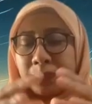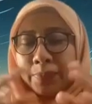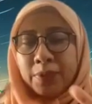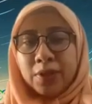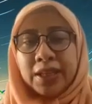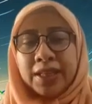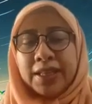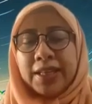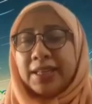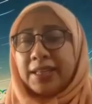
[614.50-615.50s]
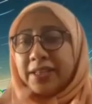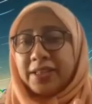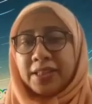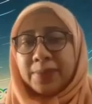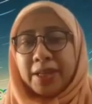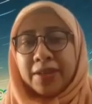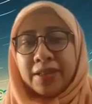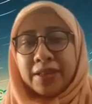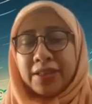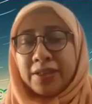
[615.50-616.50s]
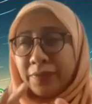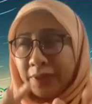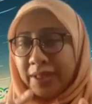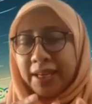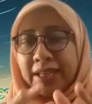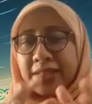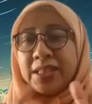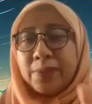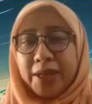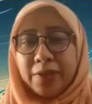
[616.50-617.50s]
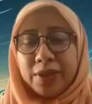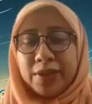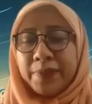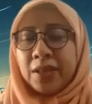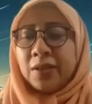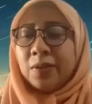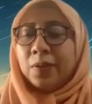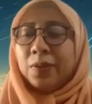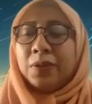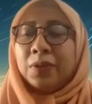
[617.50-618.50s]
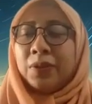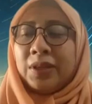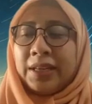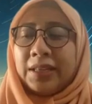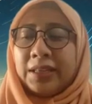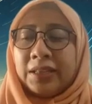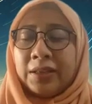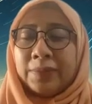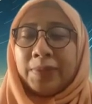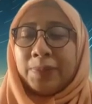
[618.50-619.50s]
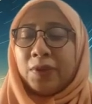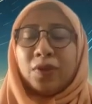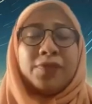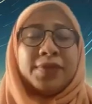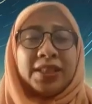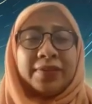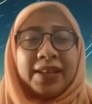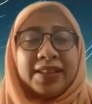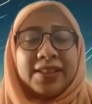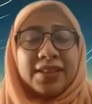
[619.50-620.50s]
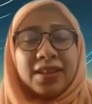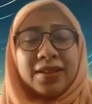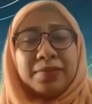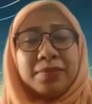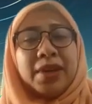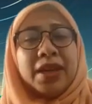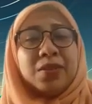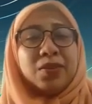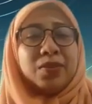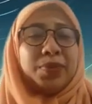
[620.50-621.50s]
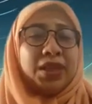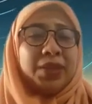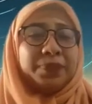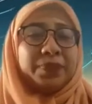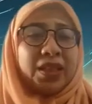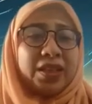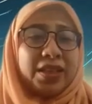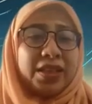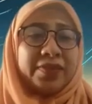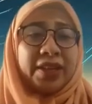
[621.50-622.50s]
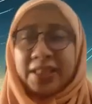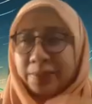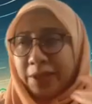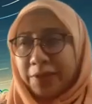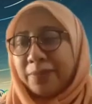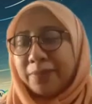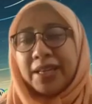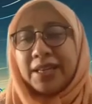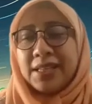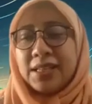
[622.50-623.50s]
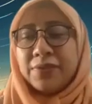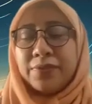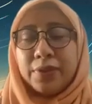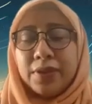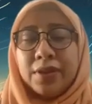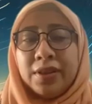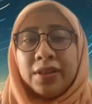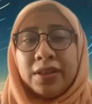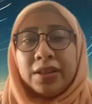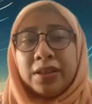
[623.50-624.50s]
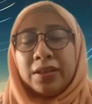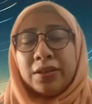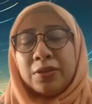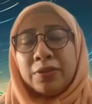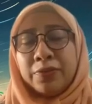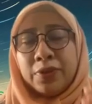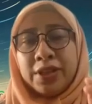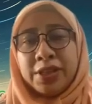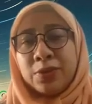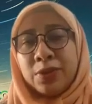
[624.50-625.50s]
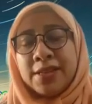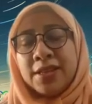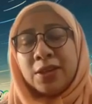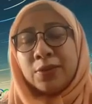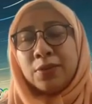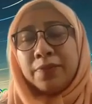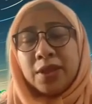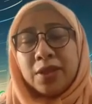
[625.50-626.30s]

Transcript: purely in a sphere and is symmetric. Although that people observe that the star might not be spherically symmetric, but this is for us easy to